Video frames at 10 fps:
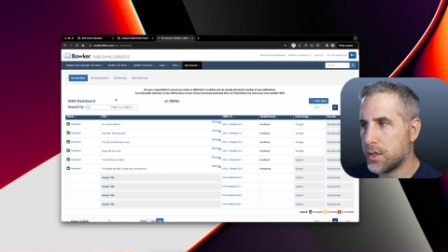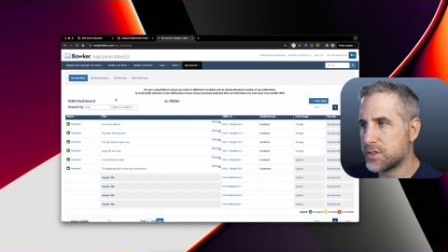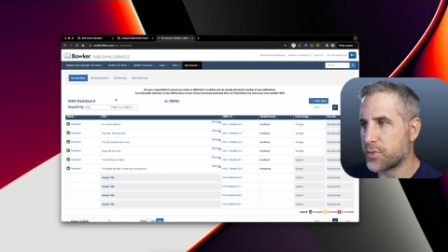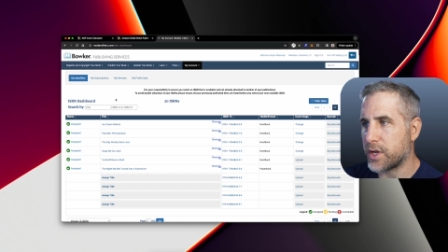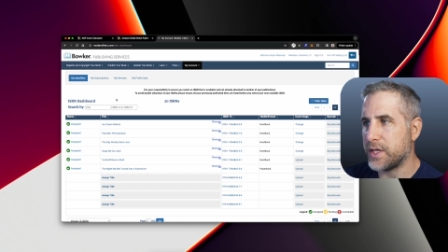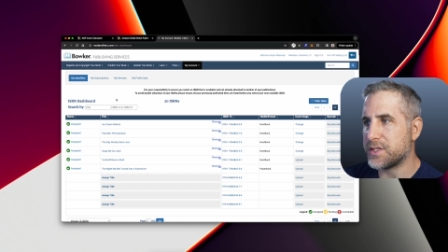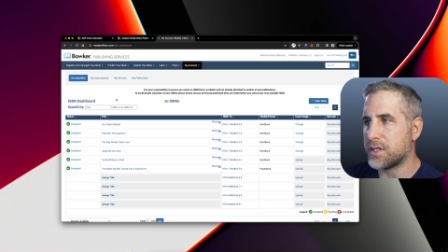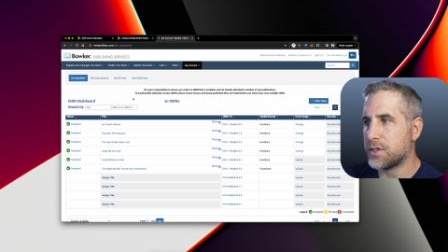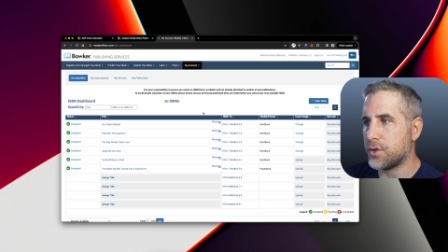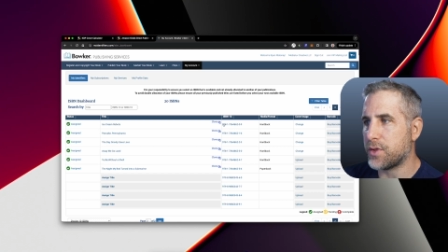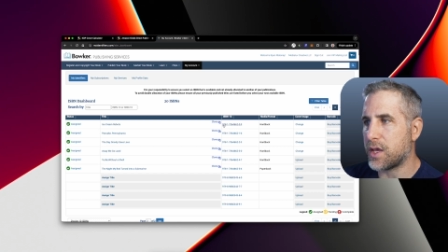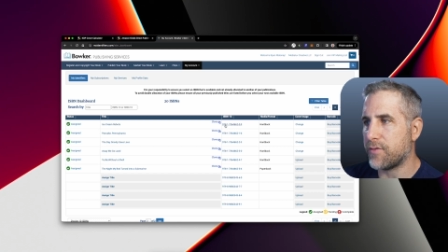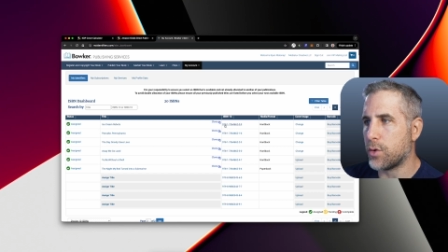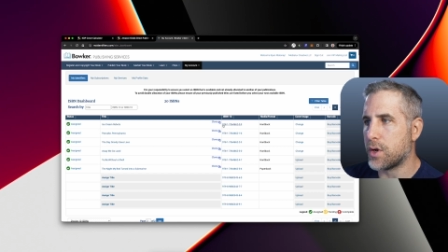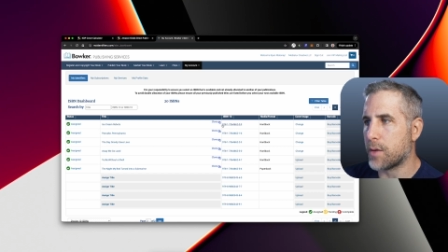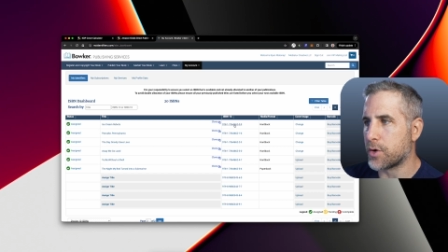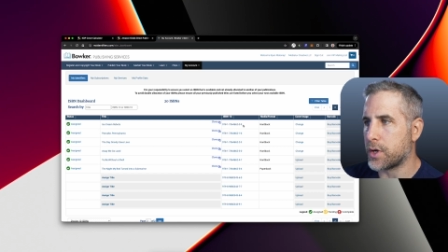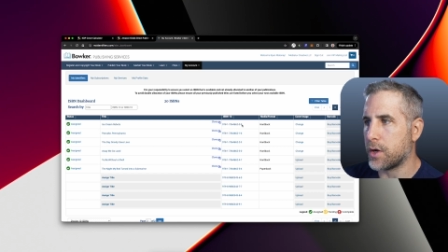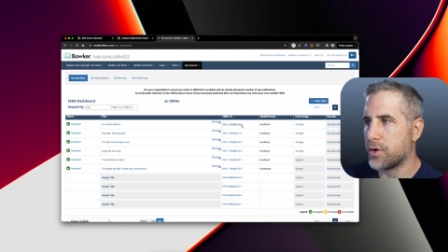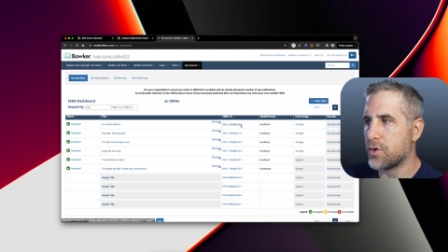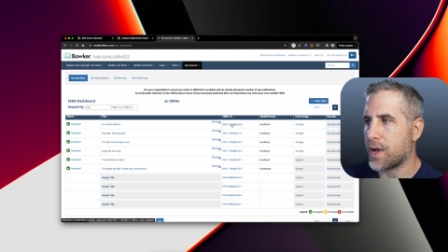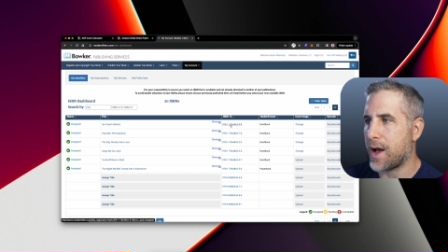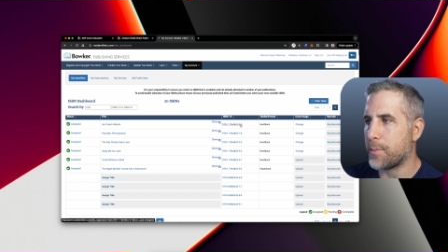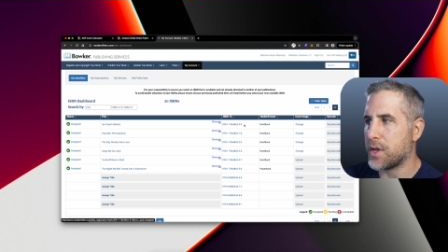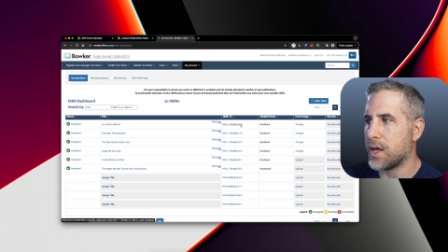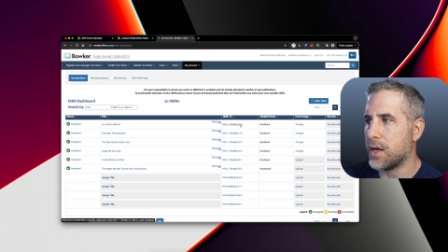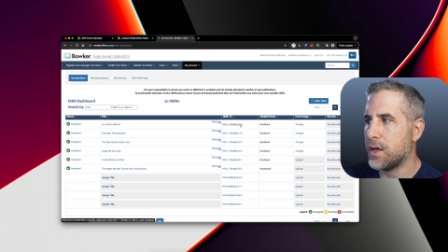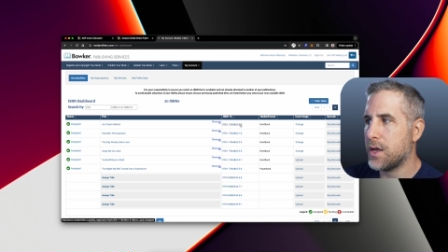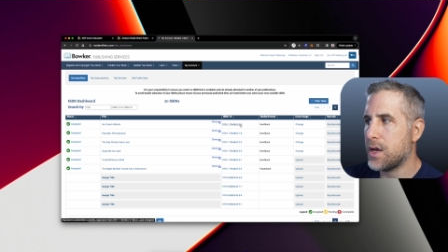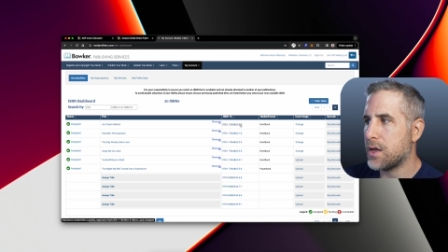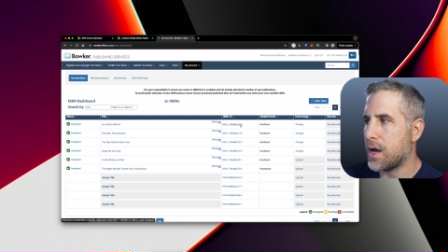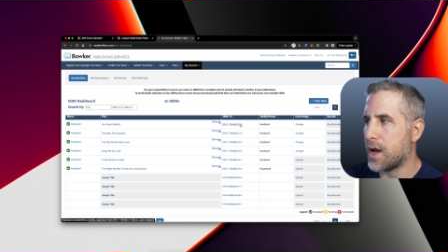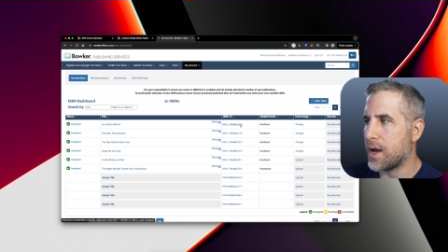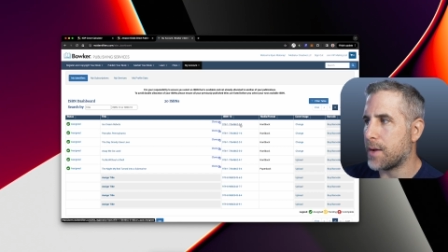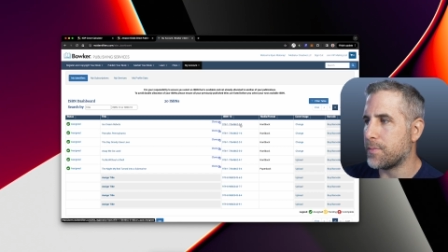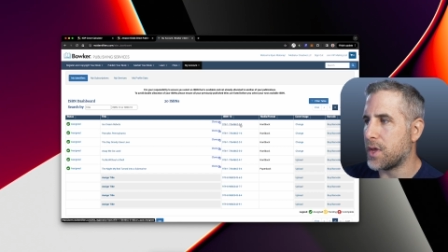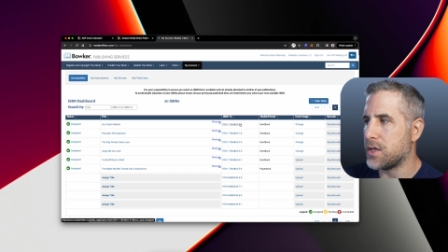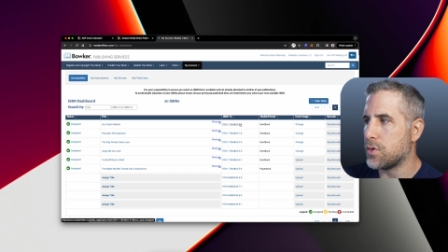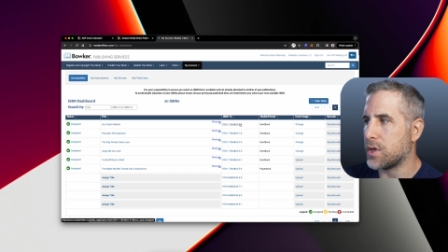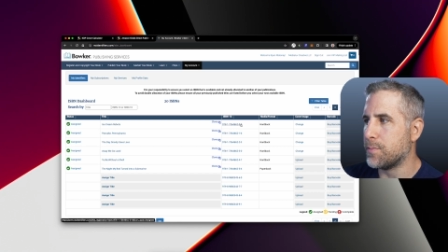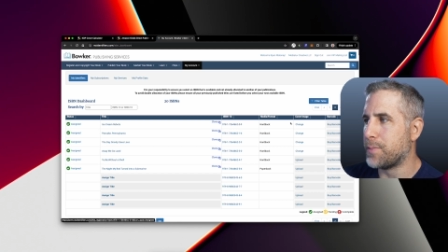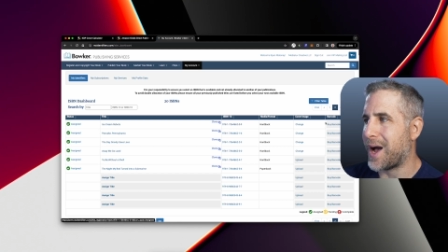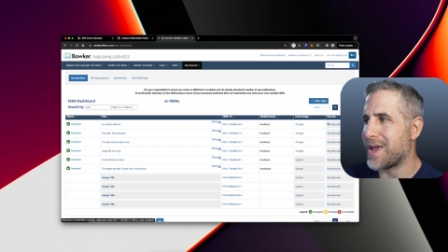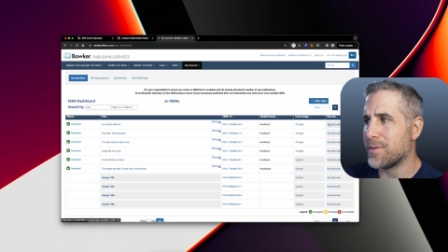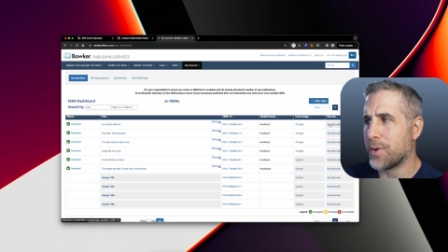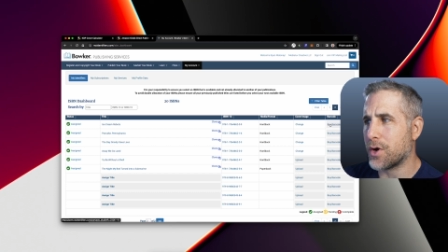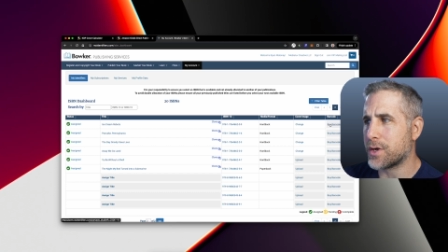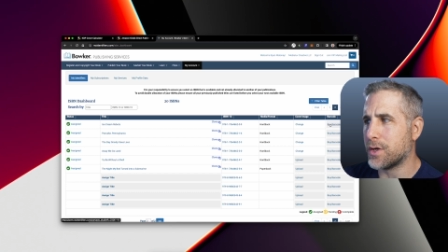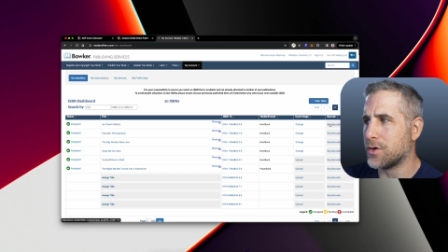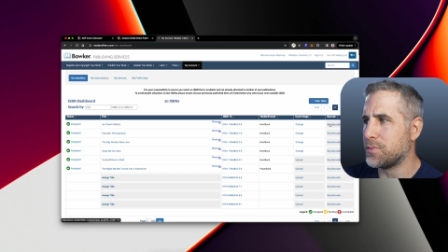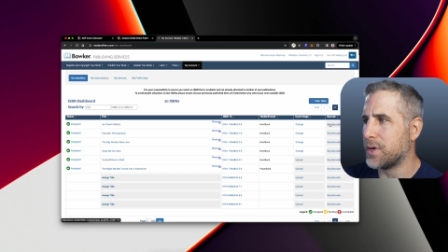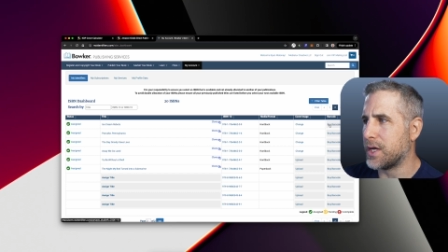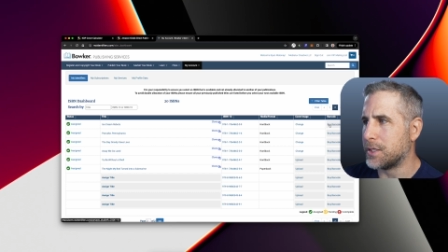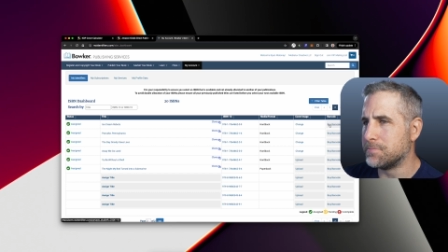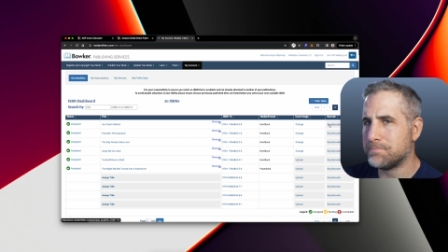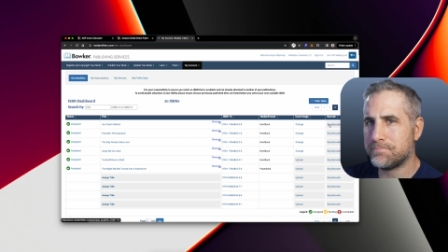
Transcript: It's pretty easy to do. They give you a number here, you copy it, um, and you can buy the barcode, but